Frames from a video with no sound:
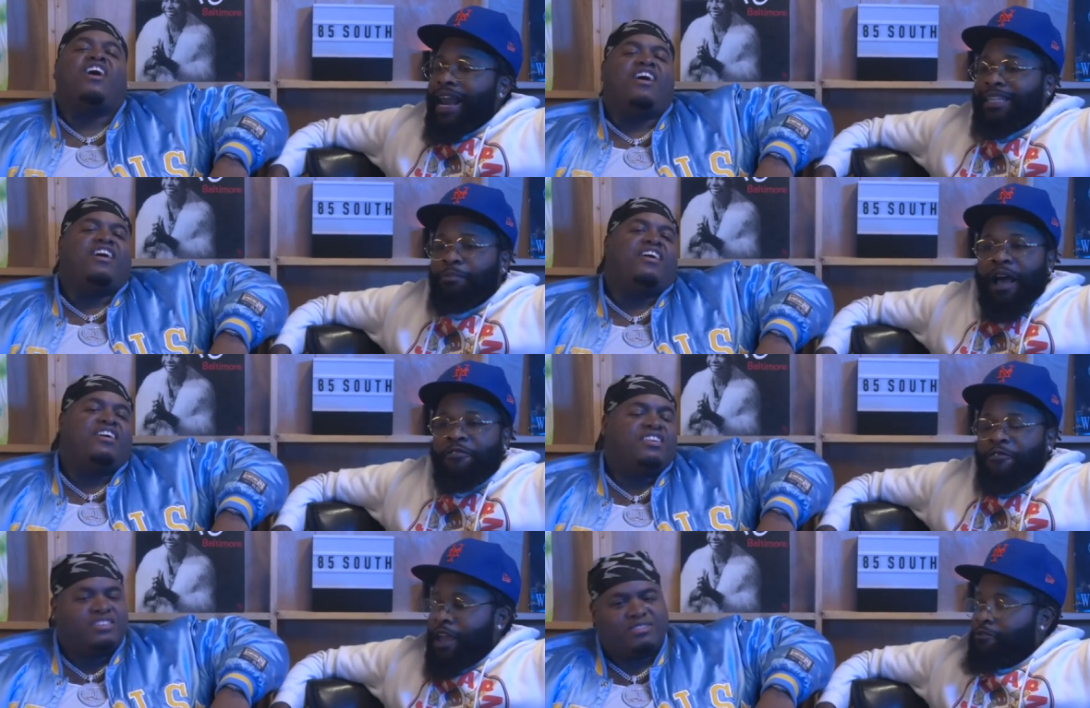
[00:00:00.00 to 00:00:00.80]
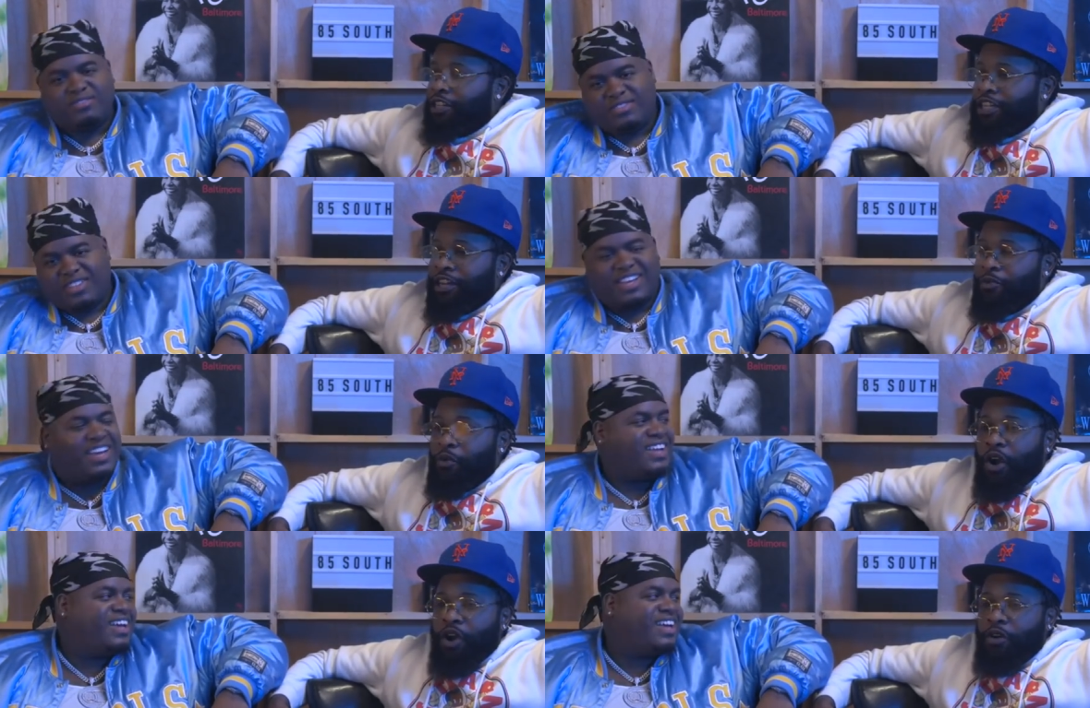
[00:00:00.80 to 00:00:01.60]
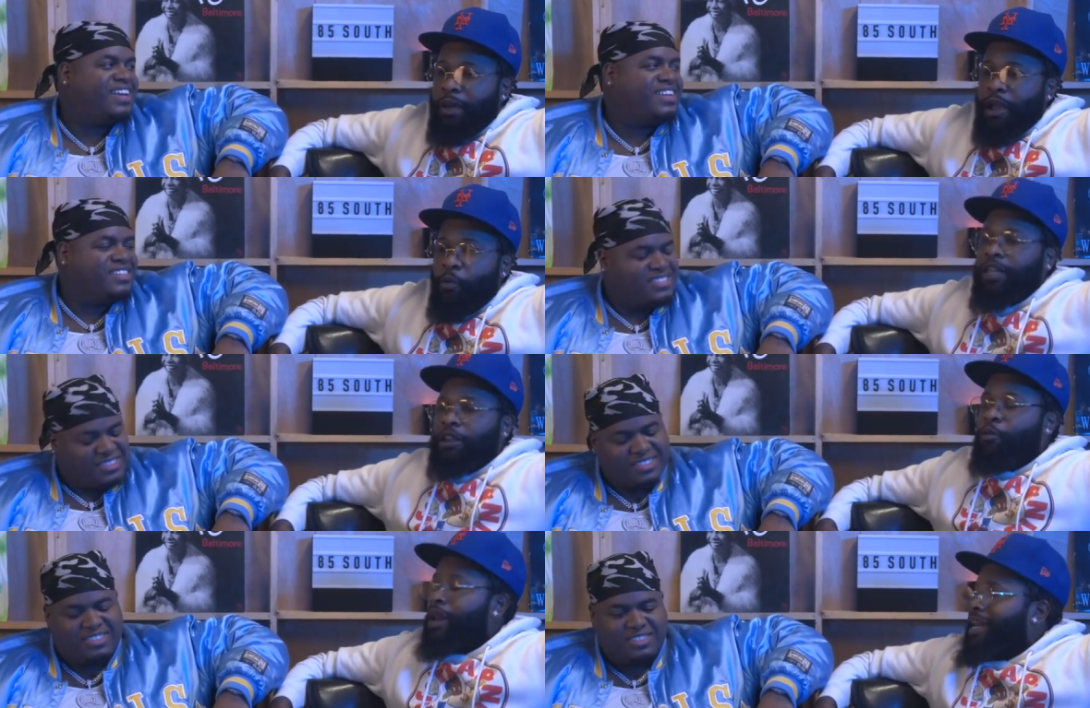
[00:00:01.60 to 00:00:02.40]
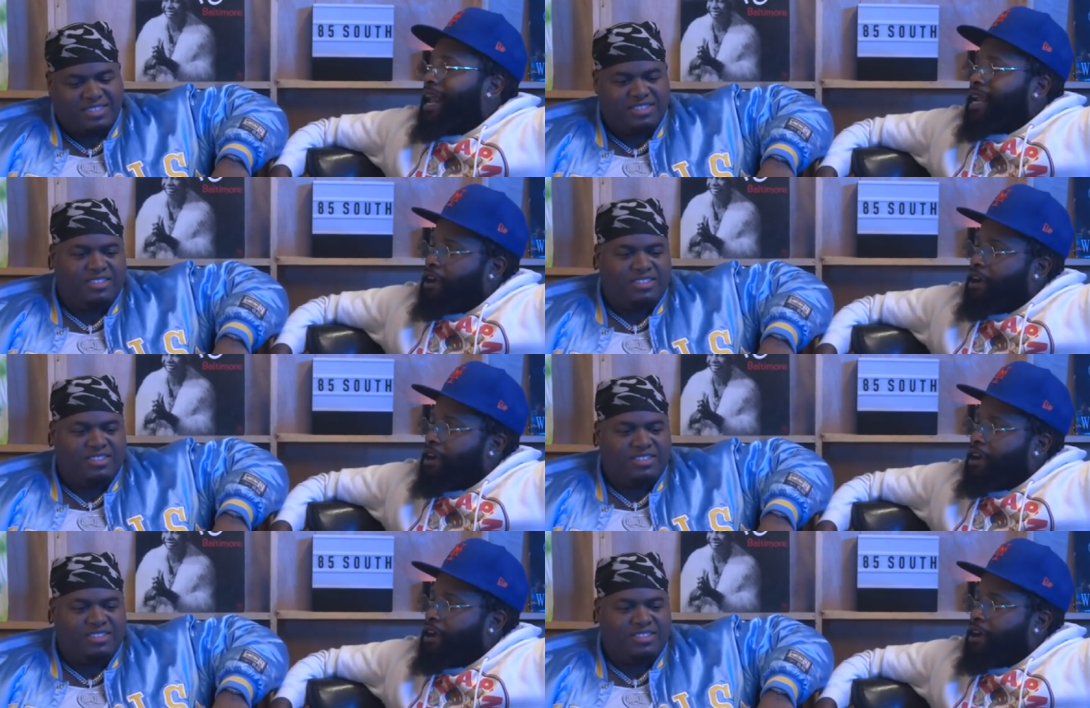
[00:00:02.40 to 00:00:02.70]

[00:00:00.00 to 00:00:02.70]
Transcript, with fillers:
Speaker 1: that's my favorite shit in the world, man. What did that